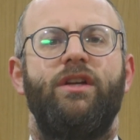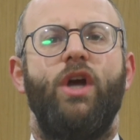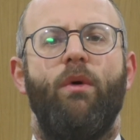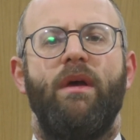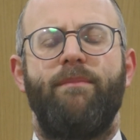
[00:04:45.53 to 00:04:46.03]

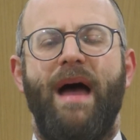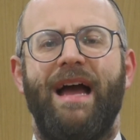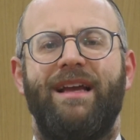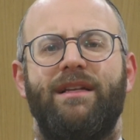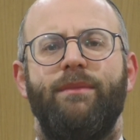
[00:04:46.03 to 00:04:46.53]
going
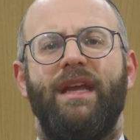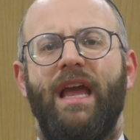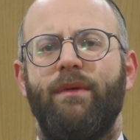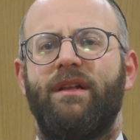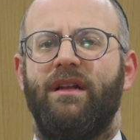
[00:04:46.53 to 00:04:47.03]
back to being
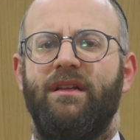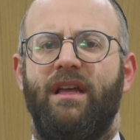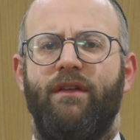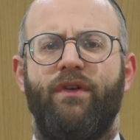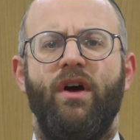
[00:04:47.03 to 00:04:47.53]
able to
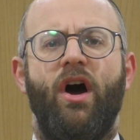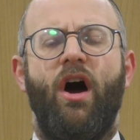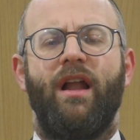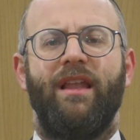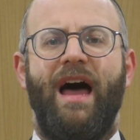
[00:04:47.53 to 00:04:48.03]
live
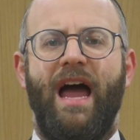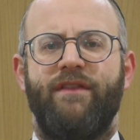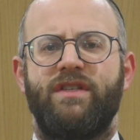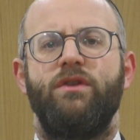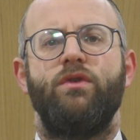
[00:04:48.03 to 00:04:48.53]
our
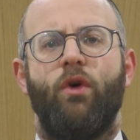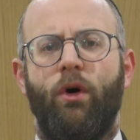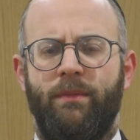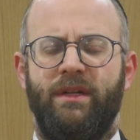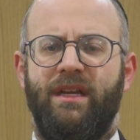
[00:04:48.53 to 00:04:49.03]
lives
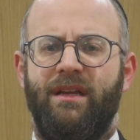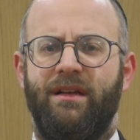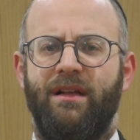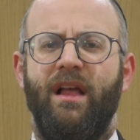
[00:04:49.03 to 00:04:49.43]
normally